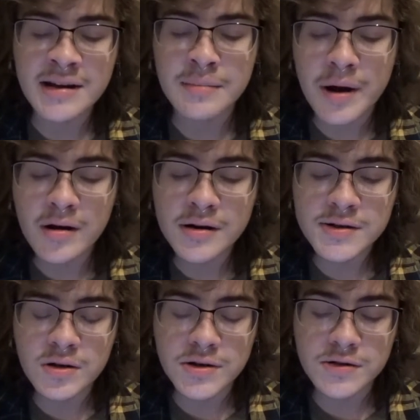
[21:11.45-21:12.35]
and America
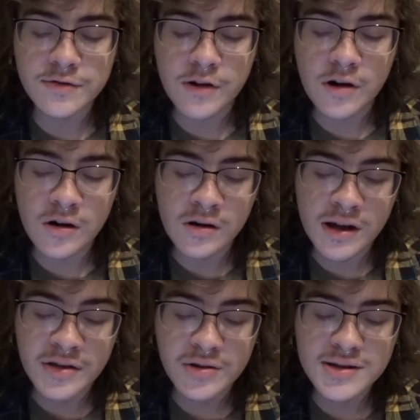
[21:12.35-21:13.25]
starts to fall,
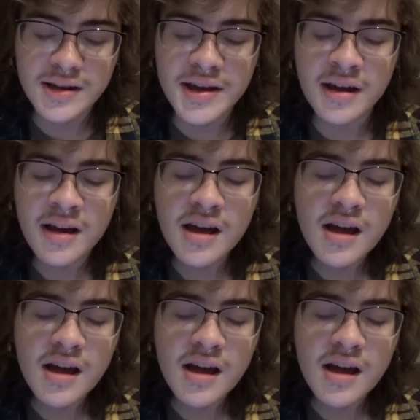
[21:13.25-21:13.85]
and there's like